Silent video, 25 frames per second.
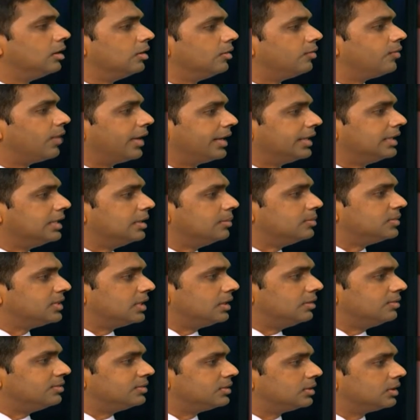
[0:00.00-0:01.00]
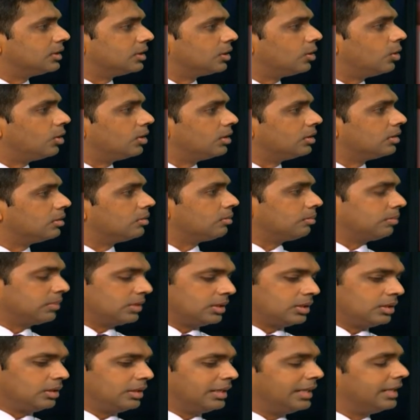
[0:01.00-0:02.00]
find themselves got
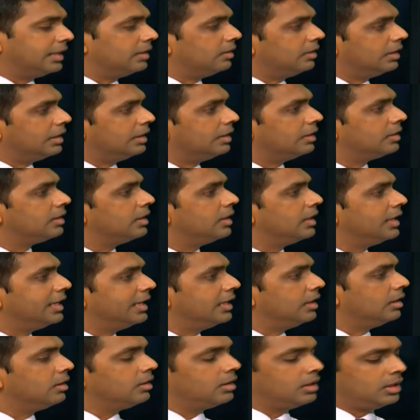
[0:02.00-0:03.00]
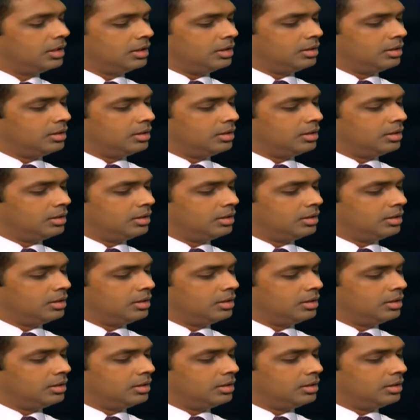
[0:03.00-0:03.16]
in.